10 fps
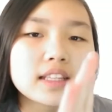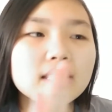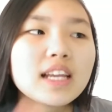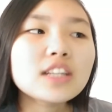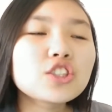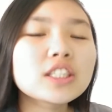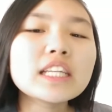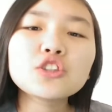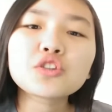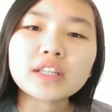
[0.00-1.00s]
It's not just
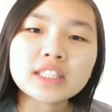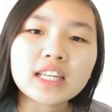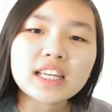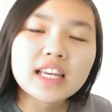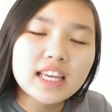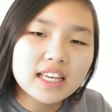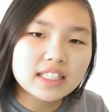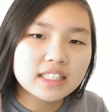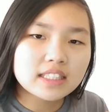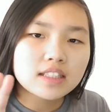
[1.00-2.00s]
interesting,
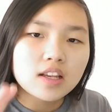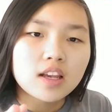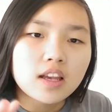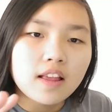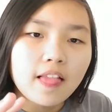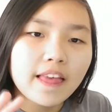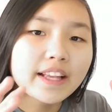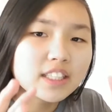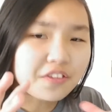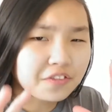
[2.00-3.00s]
it's
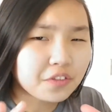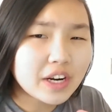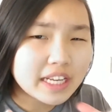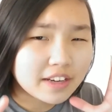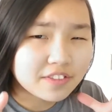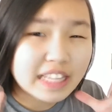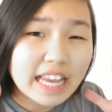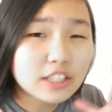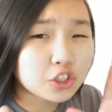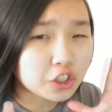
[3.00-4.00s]
a freak of
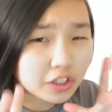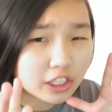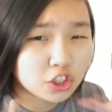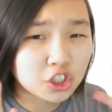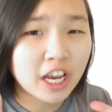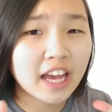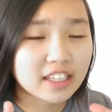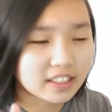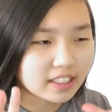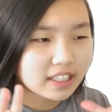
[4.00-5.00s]
nature, this
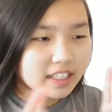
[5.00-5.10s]
channel.